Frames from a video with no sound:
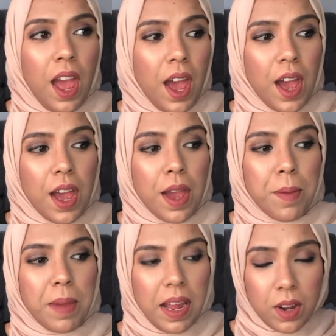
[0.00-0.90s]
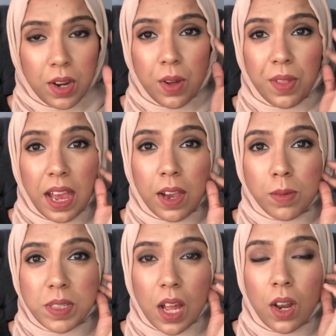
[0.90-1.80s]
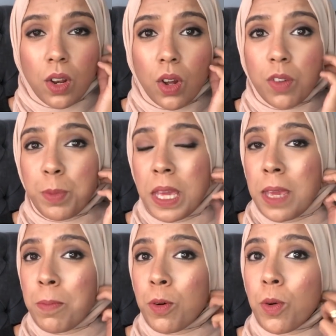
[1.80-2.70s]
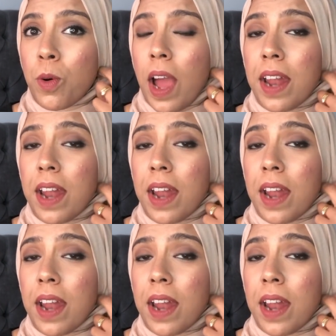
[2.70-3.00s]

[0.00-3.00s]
And I know that helps a lot of people,